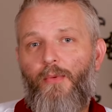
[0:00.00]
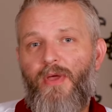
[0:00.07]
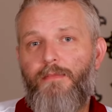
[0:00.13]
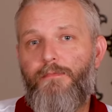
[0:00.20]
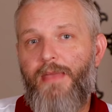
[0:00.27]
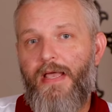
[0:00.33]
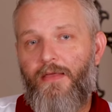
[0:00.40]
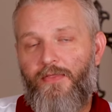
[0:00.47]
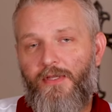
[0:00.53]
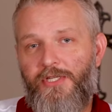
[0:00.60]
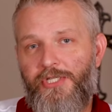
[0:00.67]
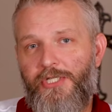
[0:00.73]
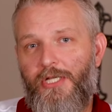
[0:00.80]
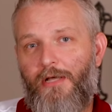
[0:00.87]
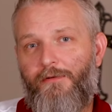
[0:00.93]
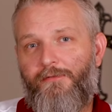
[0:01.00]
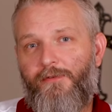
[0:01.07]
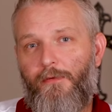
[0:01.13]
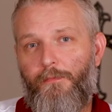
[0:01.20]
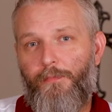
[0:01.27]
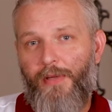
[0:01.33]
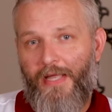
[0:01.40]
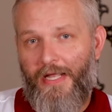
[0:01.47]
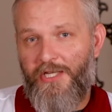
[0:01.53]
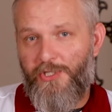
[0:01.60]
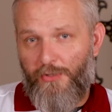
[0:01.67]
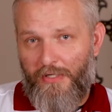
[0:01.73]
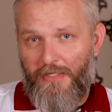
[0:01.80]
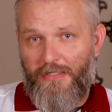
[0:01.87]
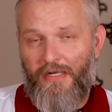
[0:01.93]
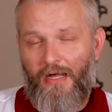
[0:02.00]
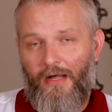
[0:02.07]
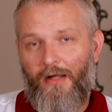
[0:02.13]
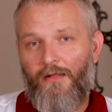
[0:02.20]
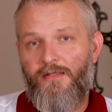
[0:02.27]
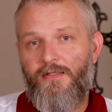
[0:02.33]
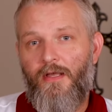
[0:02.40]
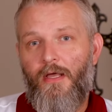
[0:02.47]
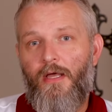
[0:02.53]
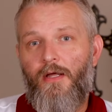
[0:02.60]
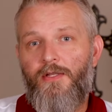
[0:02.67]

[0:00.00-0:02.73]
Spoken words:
we make this shift from patron gods